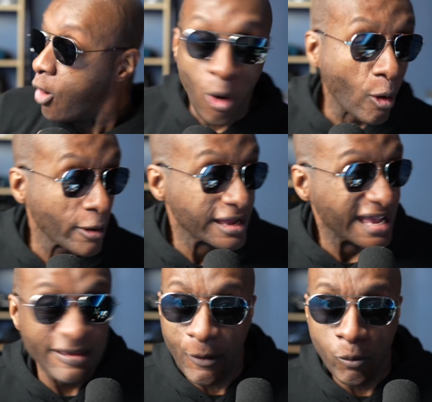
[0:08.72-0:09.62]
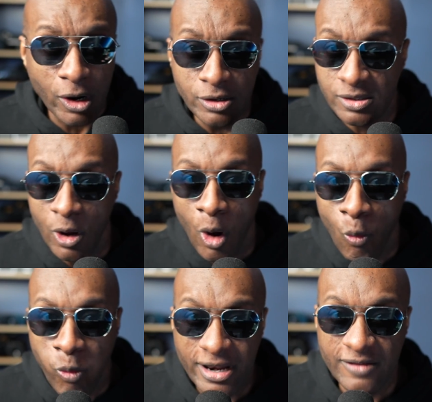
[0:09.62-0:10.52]
Or even worse,
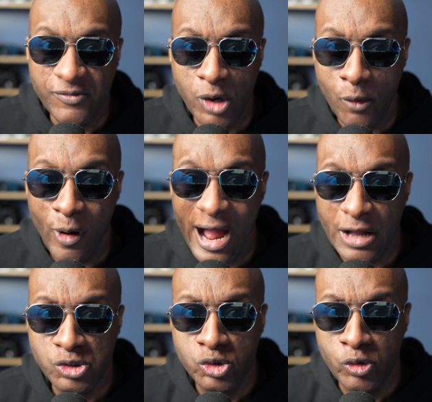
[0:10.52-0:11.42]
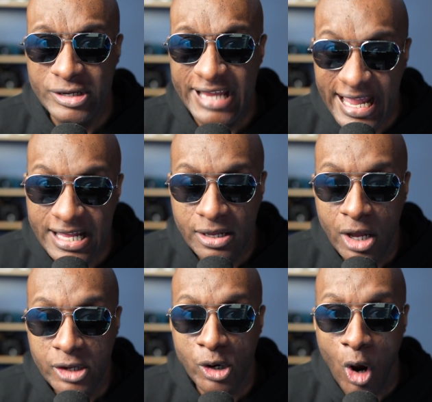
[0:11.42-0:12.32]
what if you don't know how to create
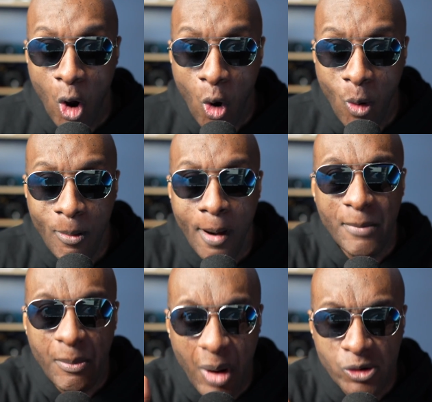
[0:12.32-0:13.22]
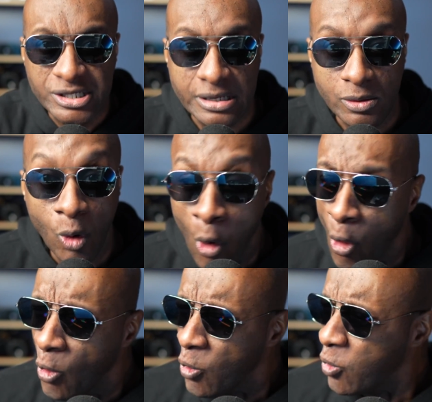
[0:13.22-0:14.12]
your own Memoji?
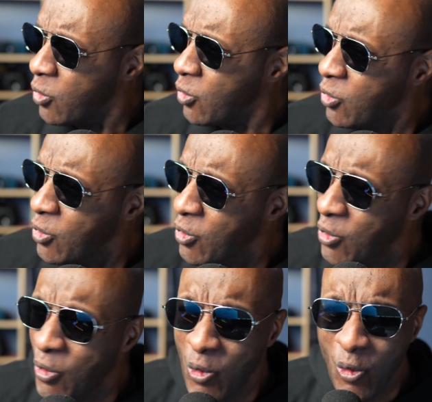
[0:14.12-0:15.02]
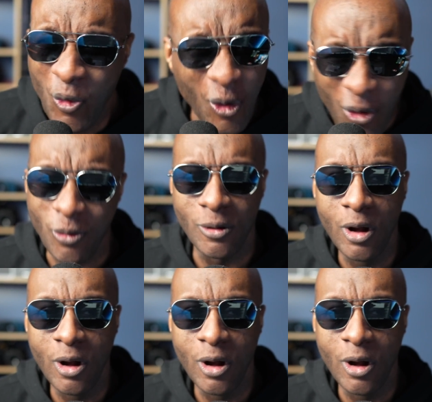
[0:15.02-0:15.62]
Ooh.